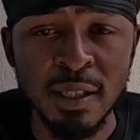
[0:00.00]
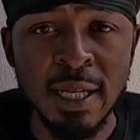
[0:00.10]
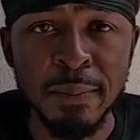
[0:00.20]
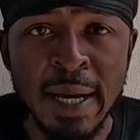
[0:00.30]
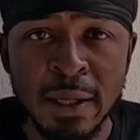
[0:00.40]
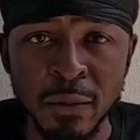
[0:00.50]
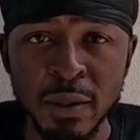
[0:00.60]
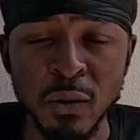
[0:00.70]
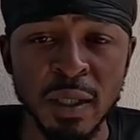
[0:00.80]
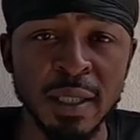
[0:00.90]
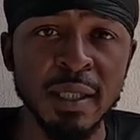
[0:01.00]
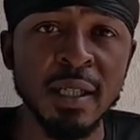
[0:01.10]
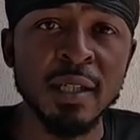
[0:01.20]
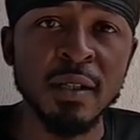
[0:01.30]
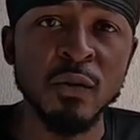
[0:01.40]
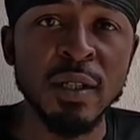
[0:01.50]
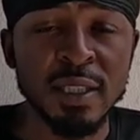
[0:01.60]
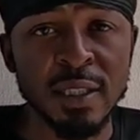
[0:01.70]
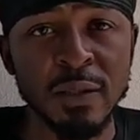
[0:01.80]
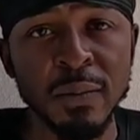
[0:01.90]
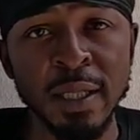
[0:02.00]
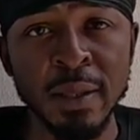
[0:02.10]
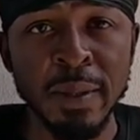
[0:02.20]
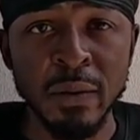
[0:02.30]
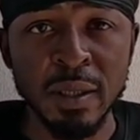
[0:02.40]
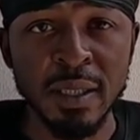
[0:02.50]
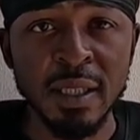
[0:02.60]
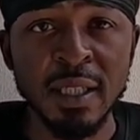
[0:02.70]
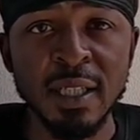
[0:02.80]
that battle between racism in America,